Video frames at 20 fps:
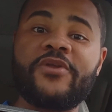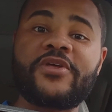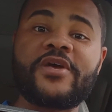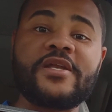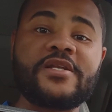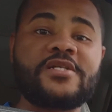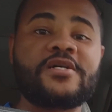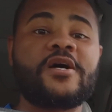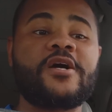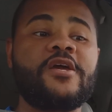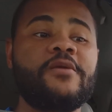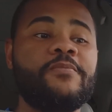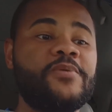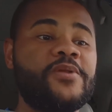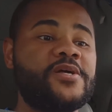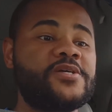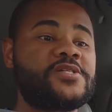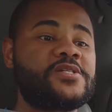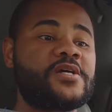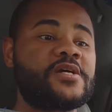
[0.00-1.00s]
with Kentucky
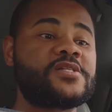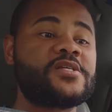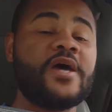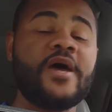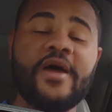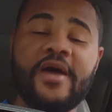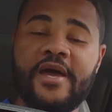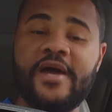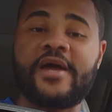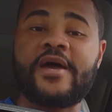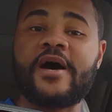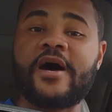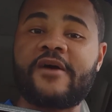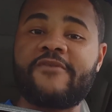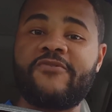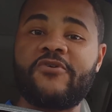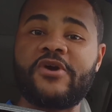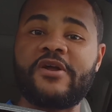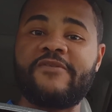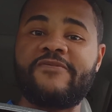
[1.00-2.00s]
Ballistics,
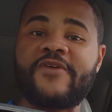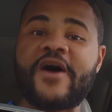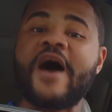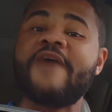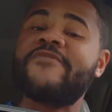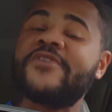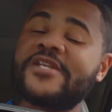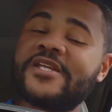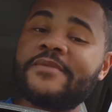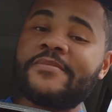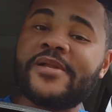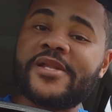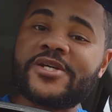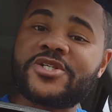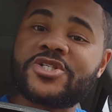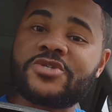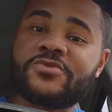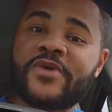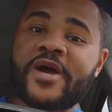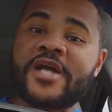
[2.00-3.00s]
Hickok 45, and
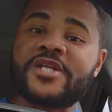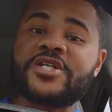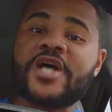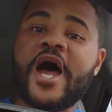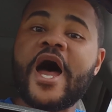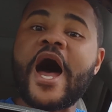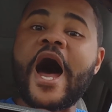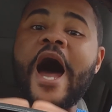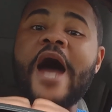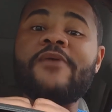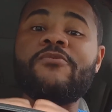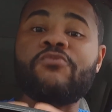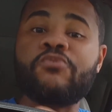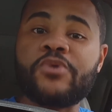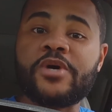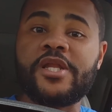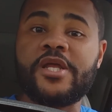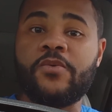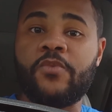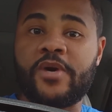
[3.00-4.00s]
Demolition Ranch. I
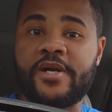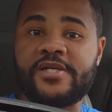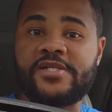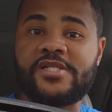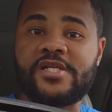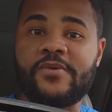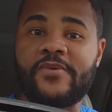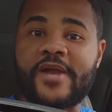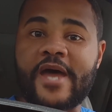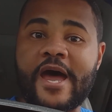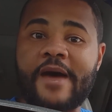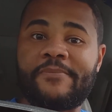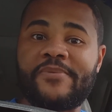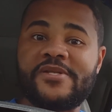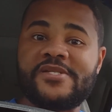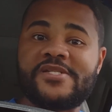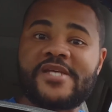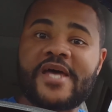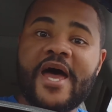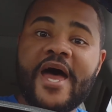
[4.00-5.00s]
really want to see what
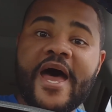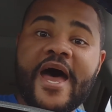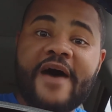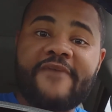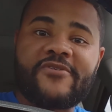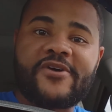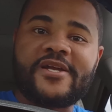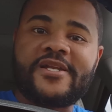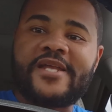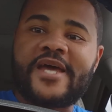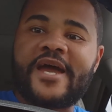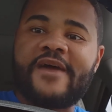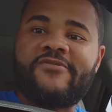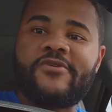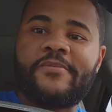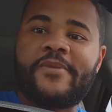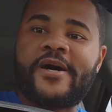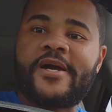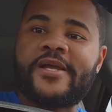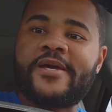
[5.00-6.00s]
happens. Have a good day,
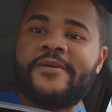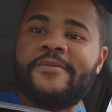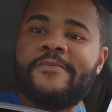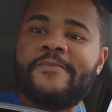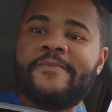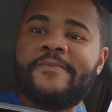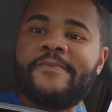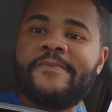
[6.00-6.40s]
everybody.